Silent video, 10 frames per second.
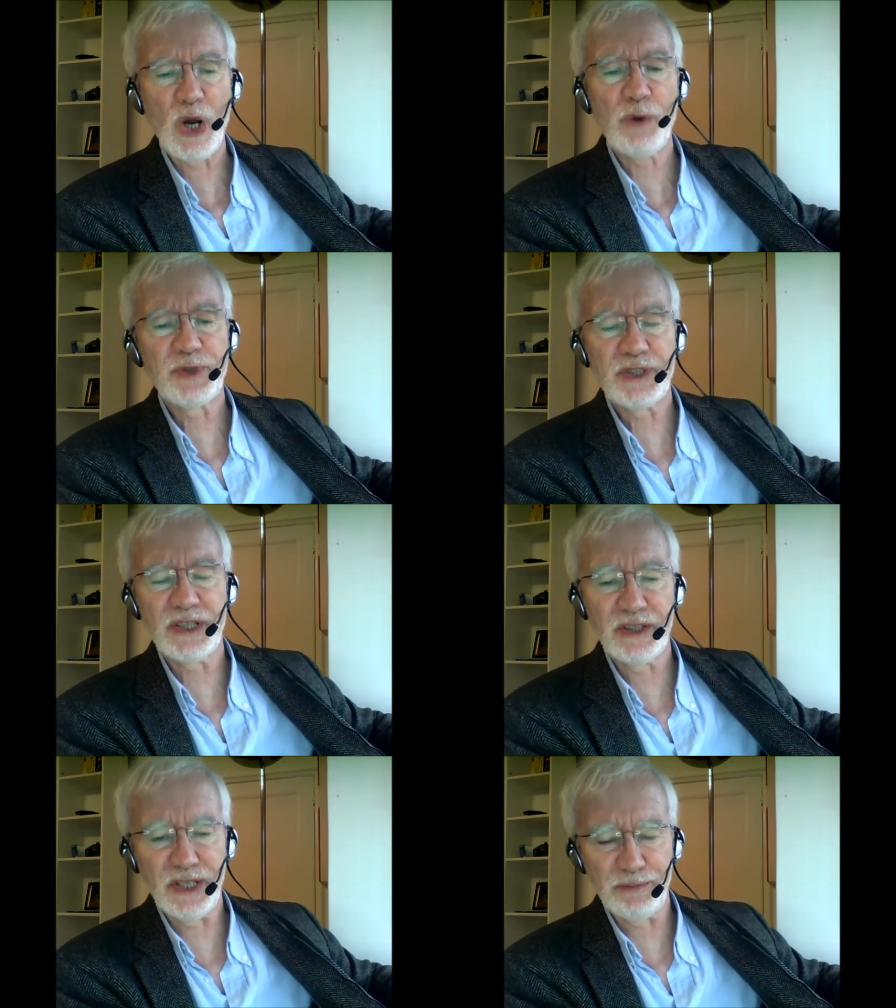
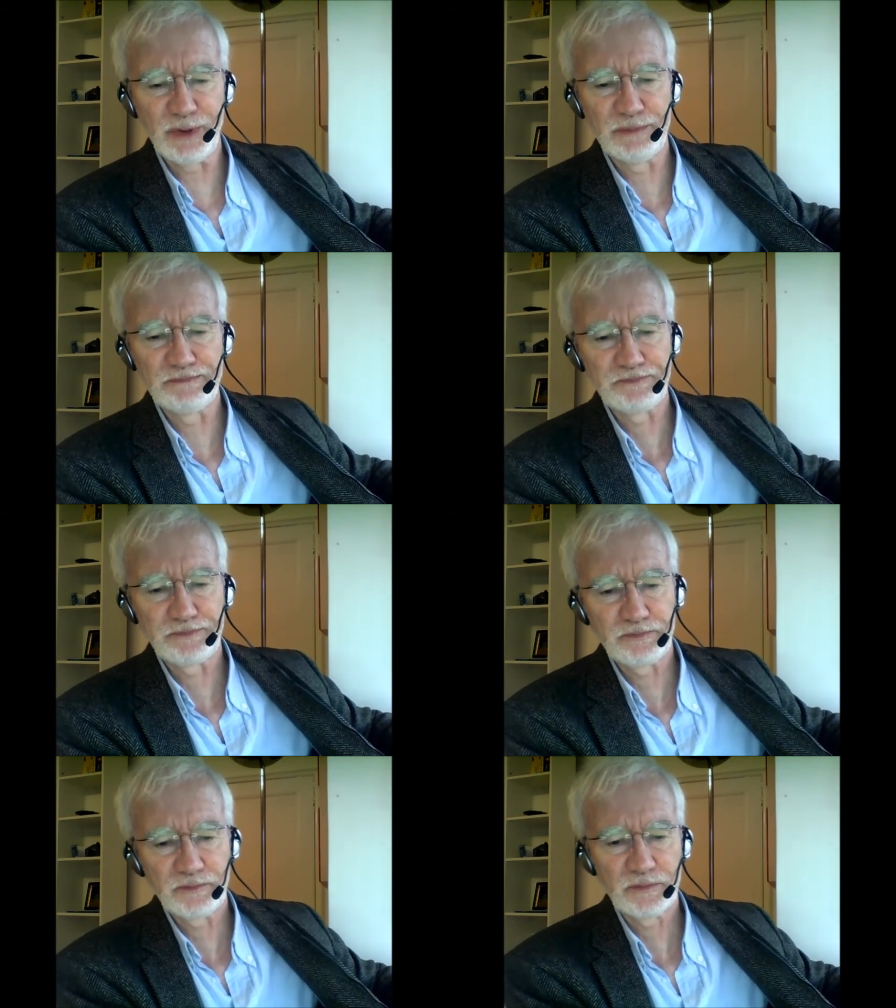opposite the nipple,
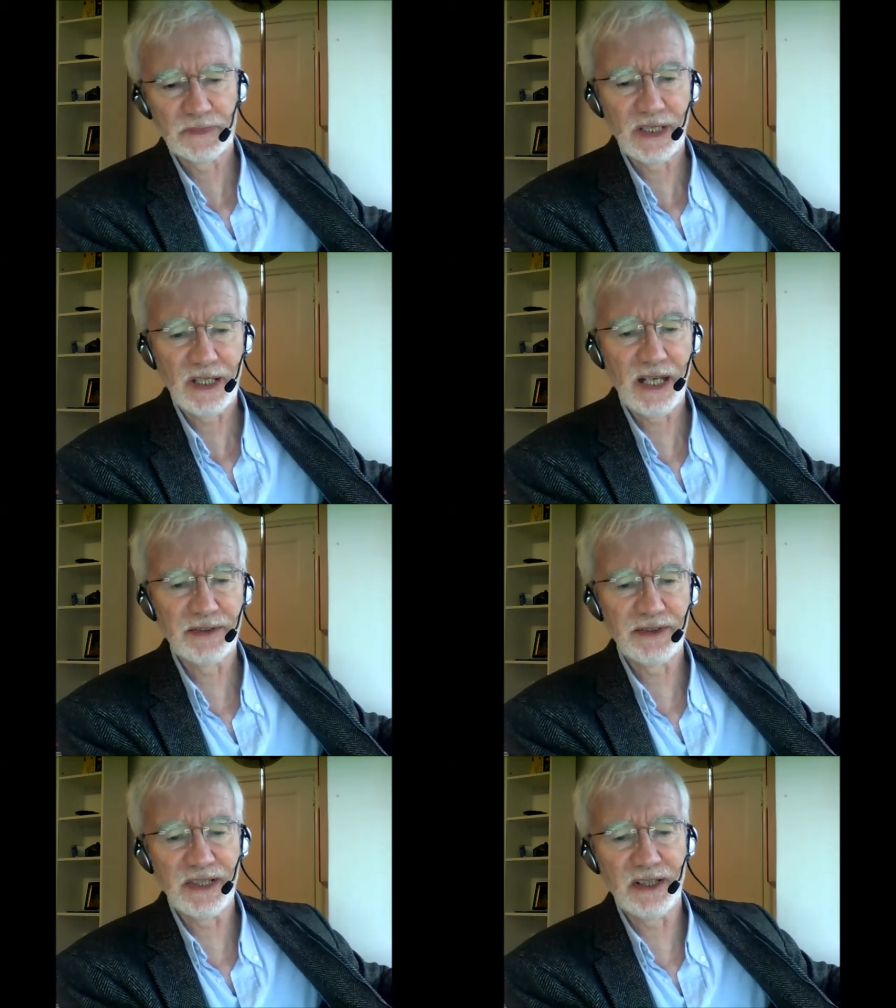
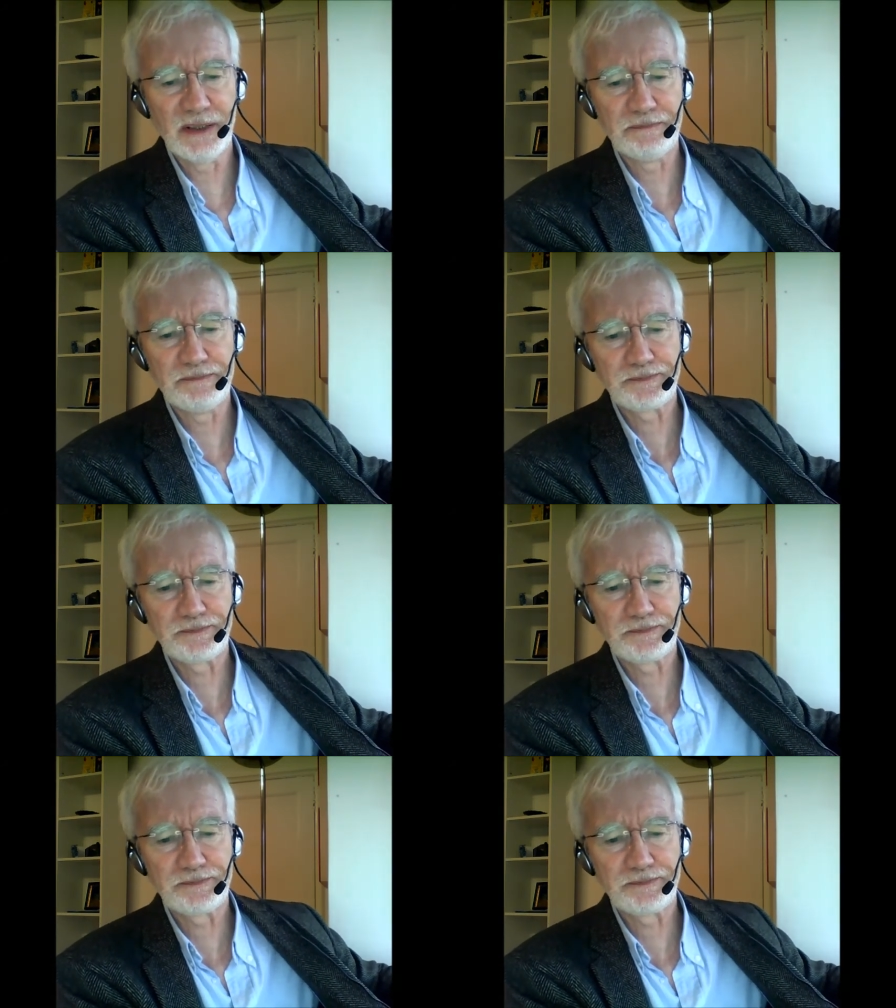under the arm.